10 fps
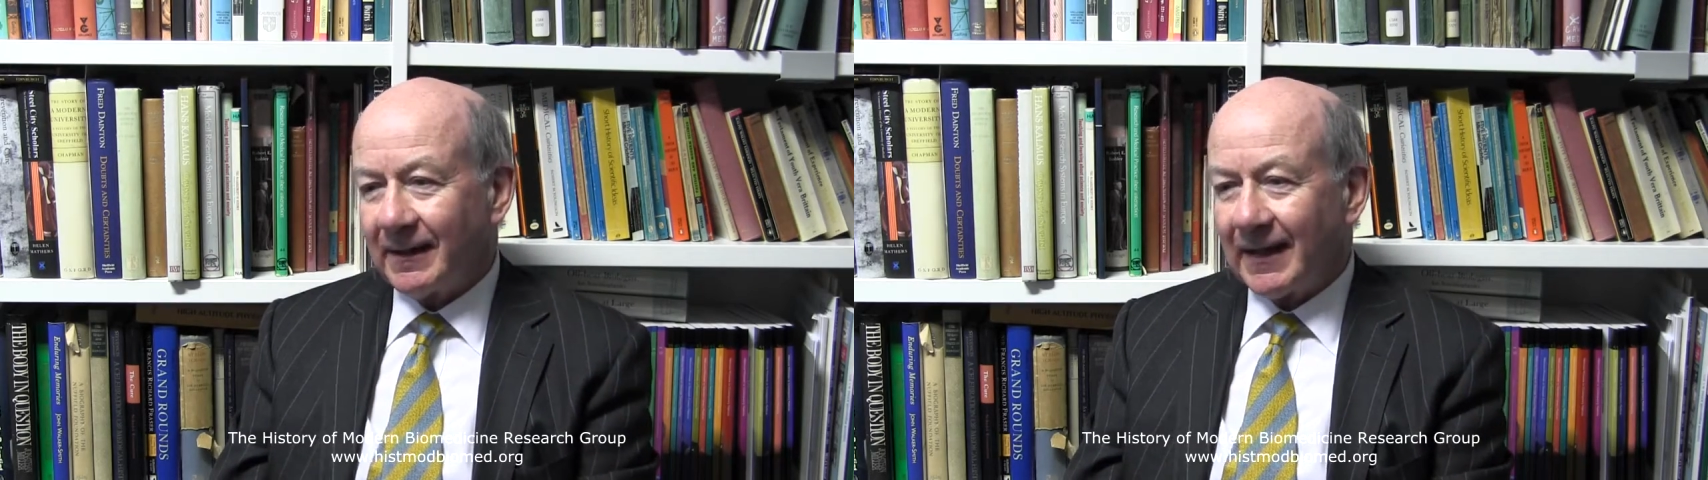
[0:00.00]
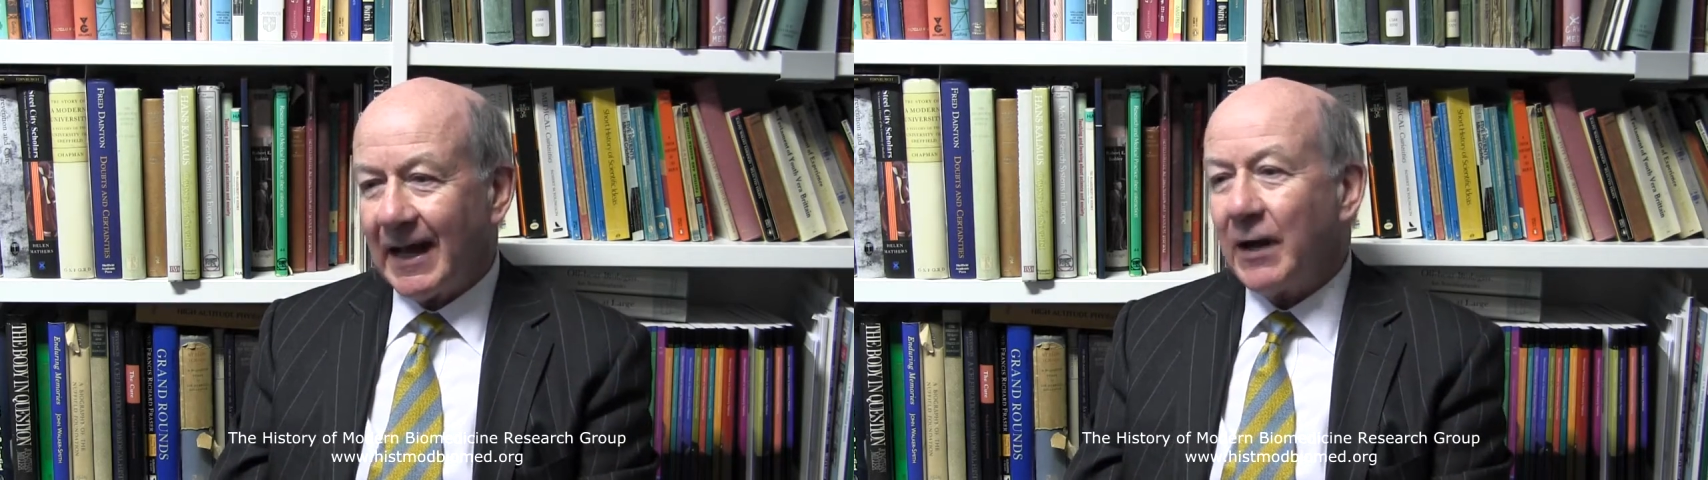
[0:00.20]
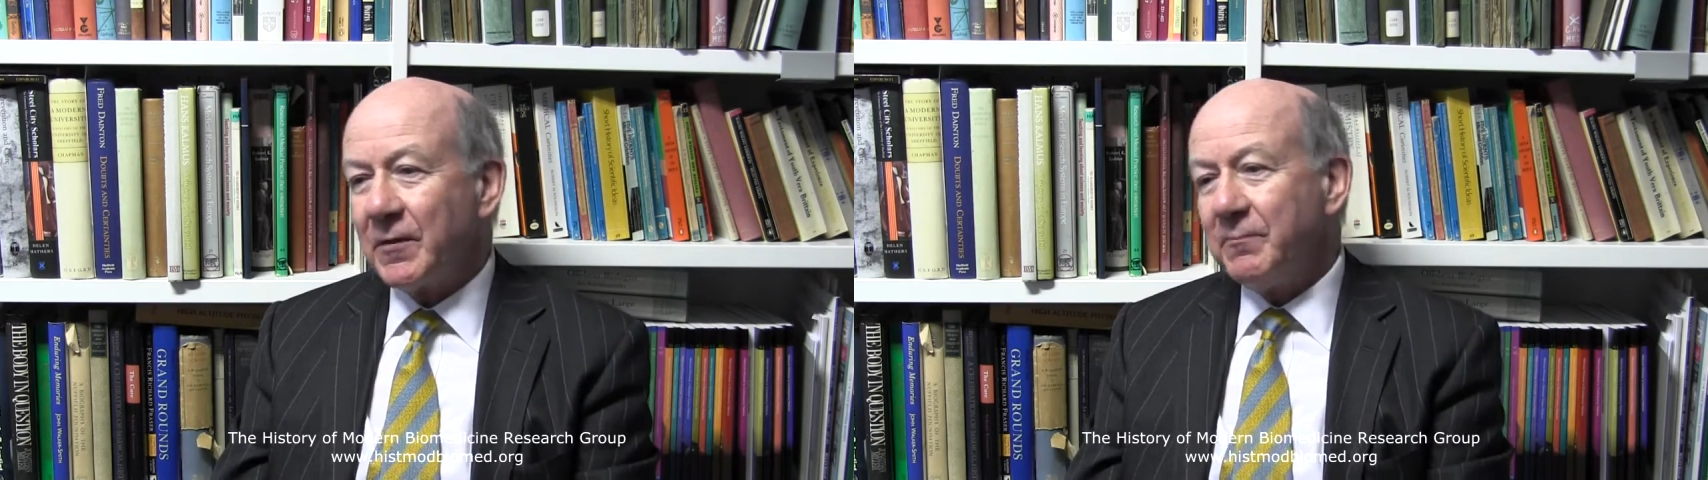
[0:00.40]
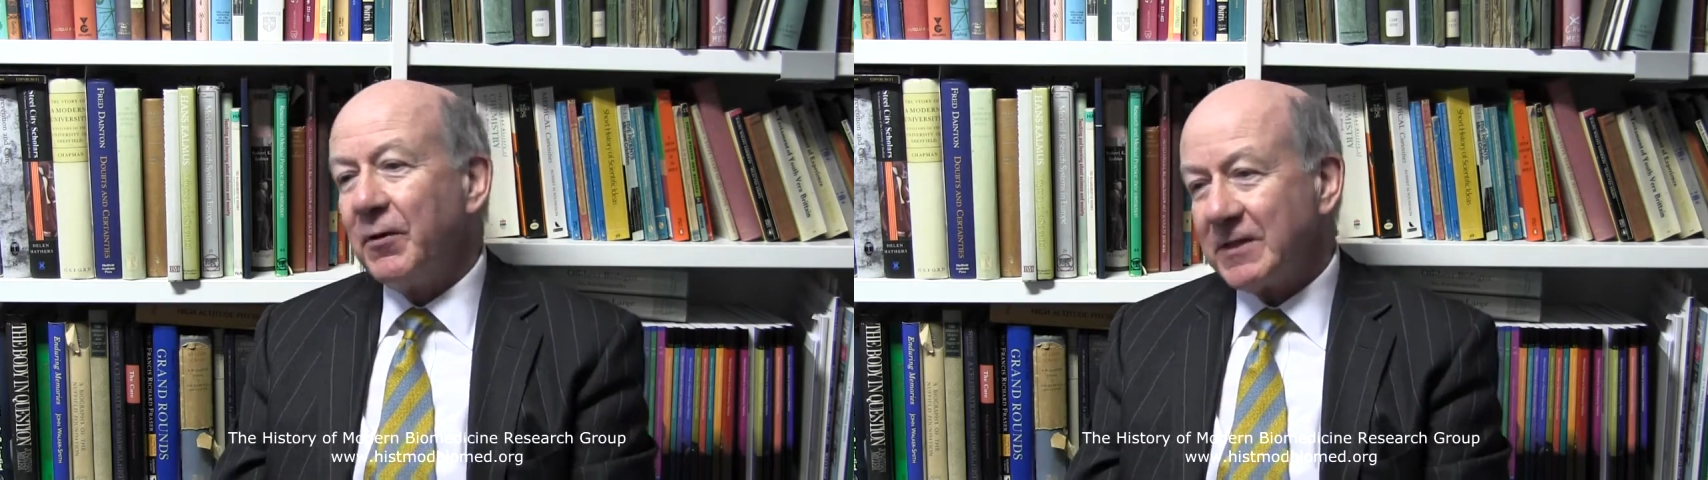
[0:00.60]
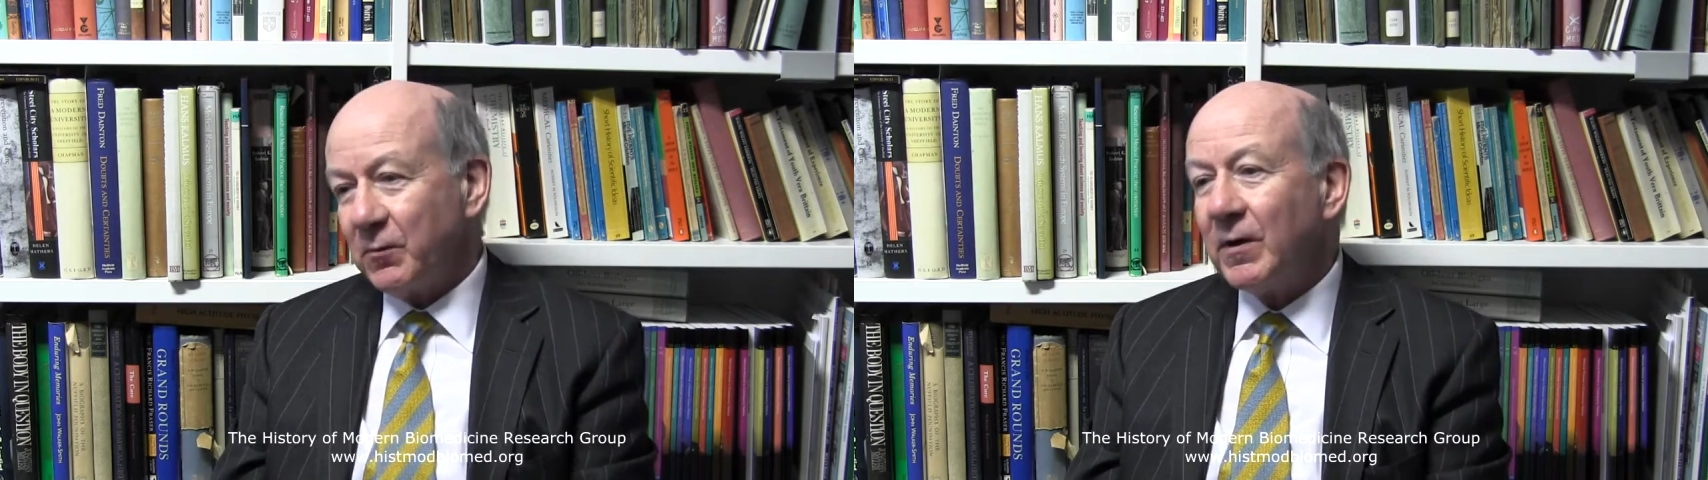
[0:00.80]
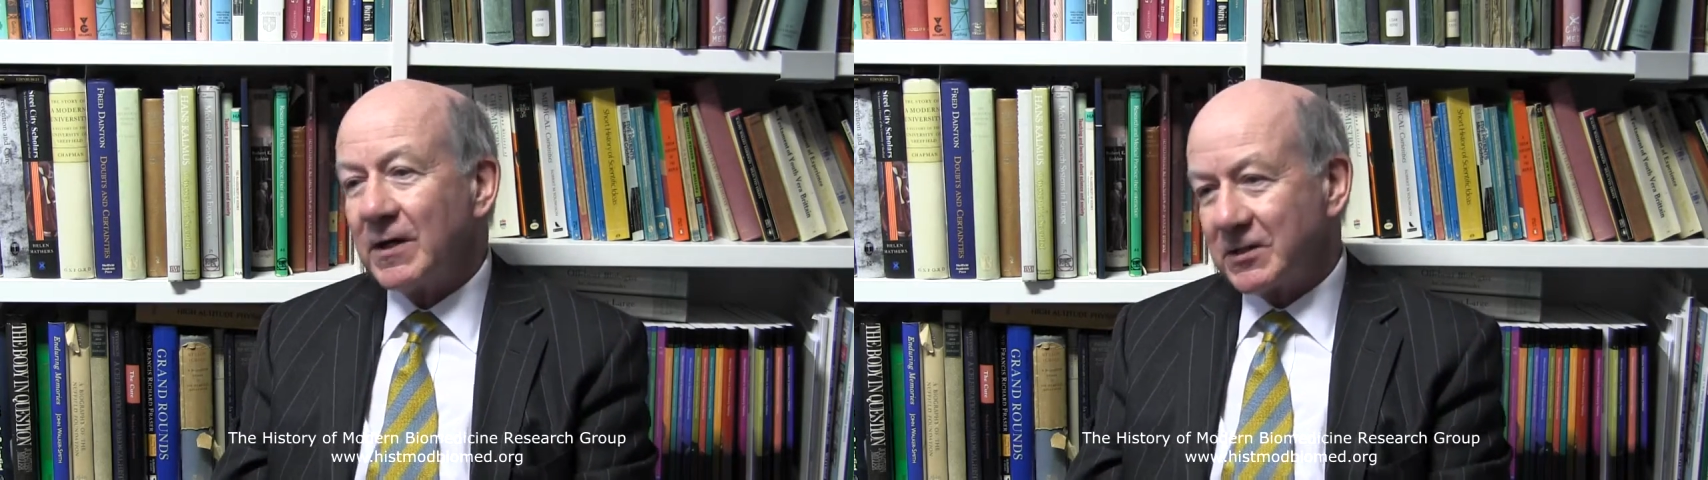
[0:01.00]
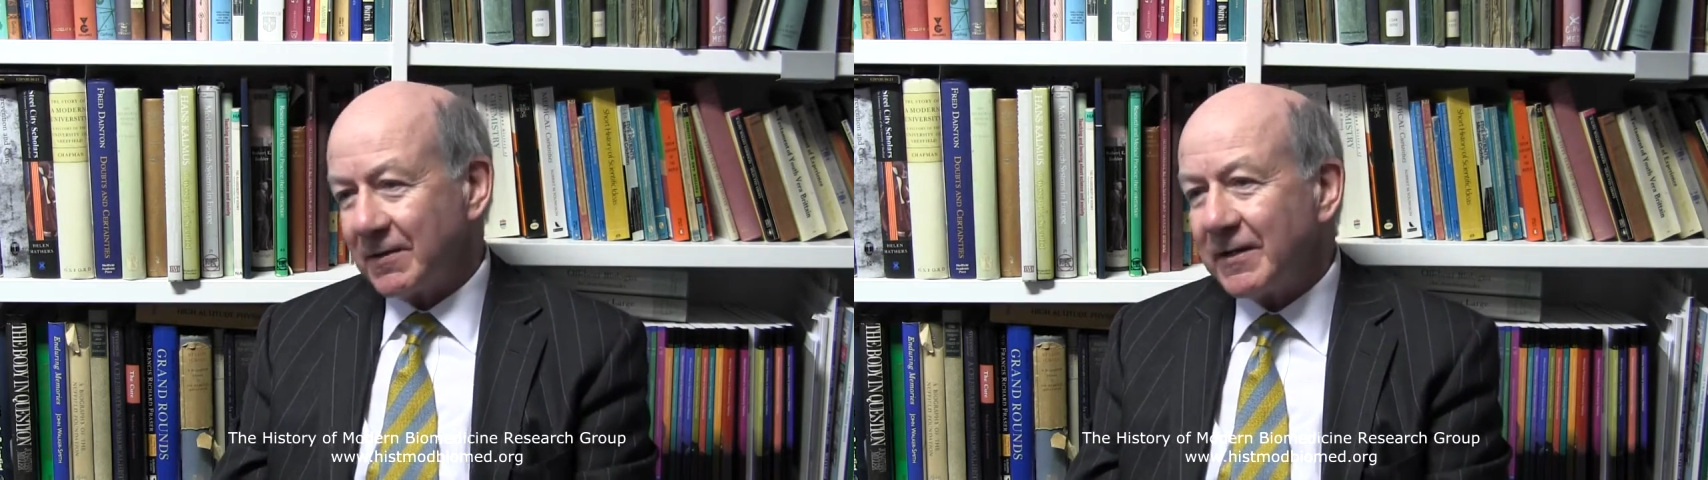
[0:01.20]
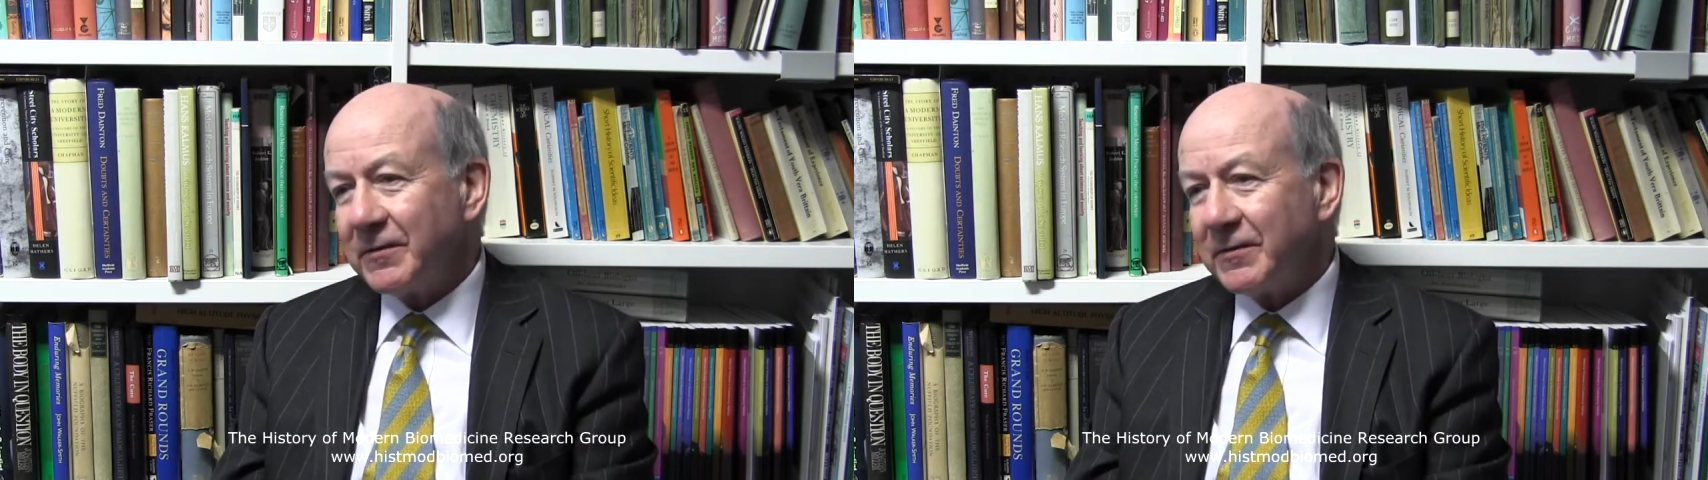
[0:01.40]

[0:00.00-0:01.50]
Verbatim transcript: how the body works really